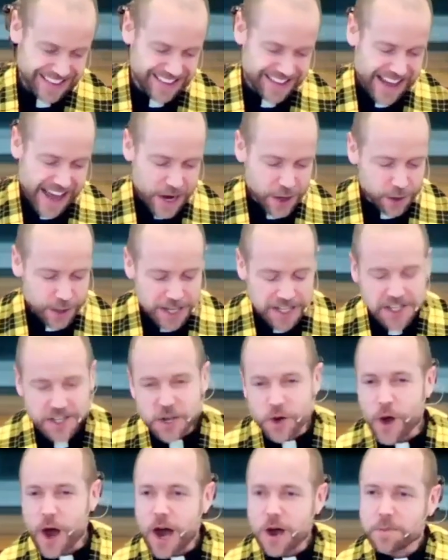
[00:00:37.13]
I don't like to
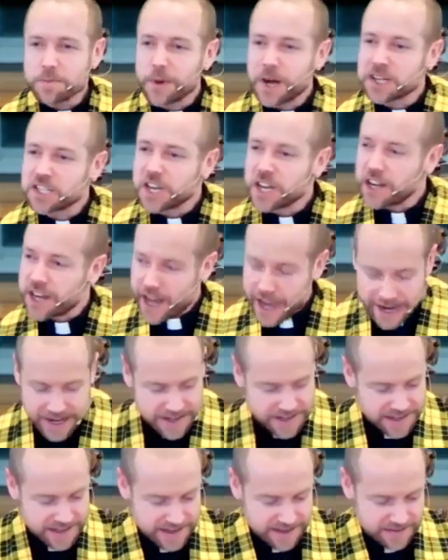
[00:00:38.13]
go out much at
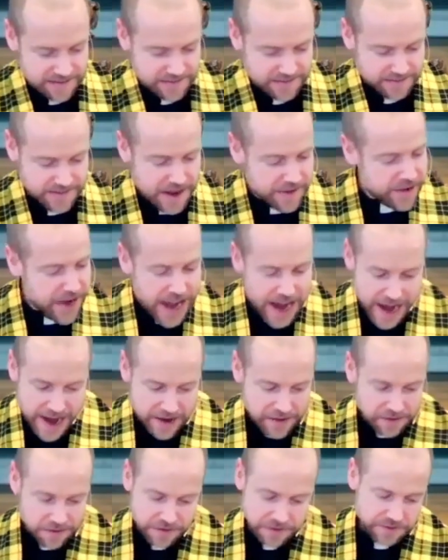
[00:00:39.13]
night, never
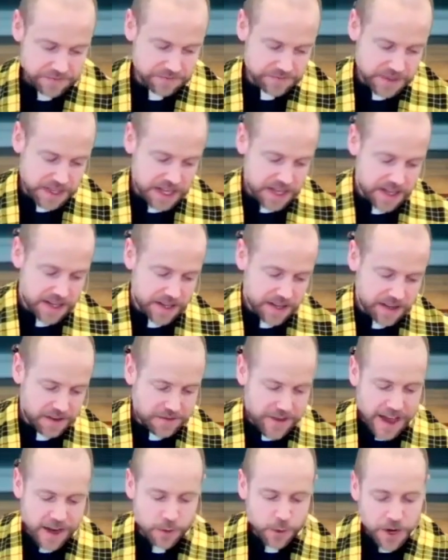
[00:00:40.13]
have. In
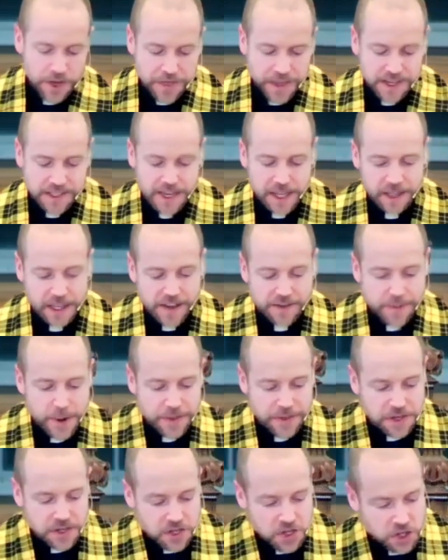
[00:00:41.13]
fact, one of the things I love about
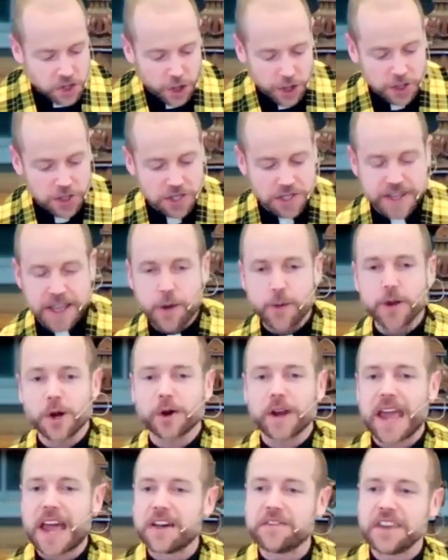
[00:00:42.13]
this church is that we don't
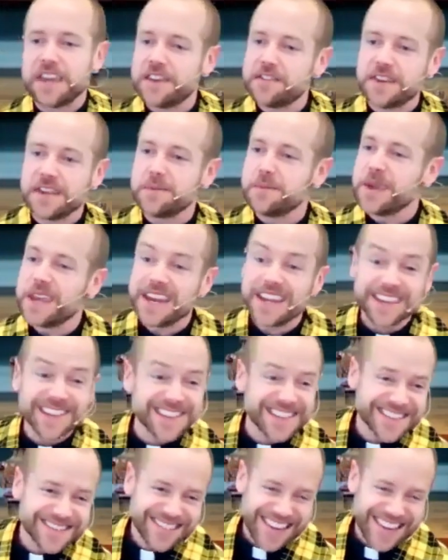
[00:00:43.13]
have evening meetings.